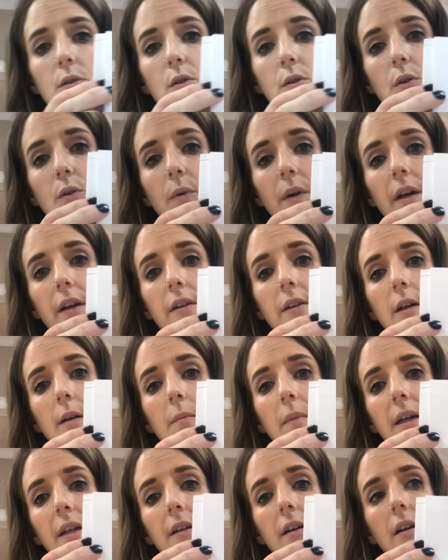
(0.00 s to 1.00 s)
squared on
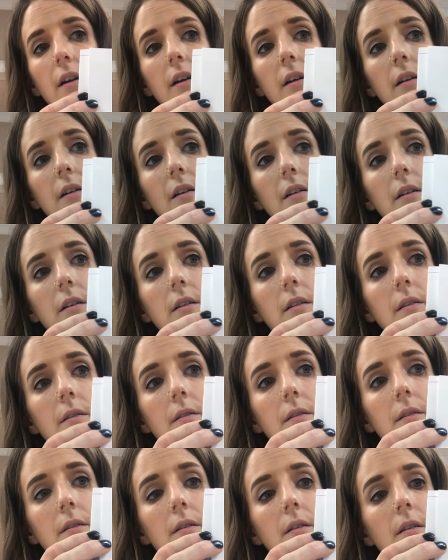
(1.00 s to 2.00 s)
my card
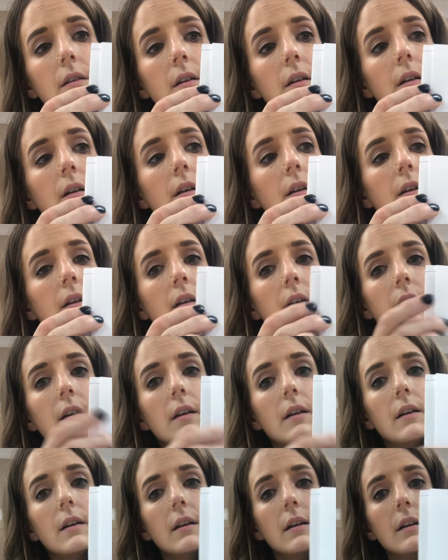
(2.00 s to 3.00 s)

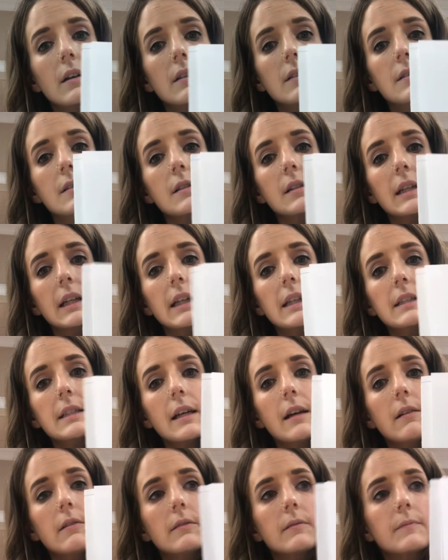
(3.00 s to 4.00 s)
and stick it
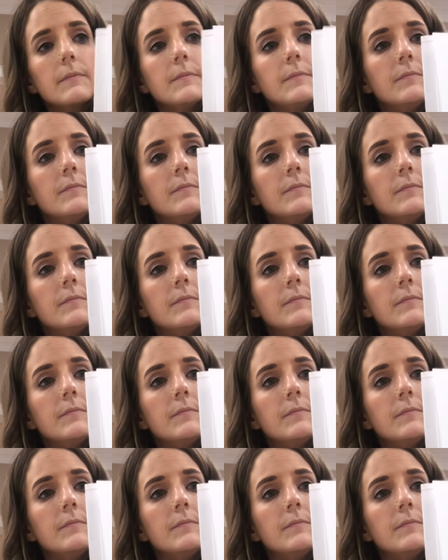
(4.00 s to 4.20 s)
down.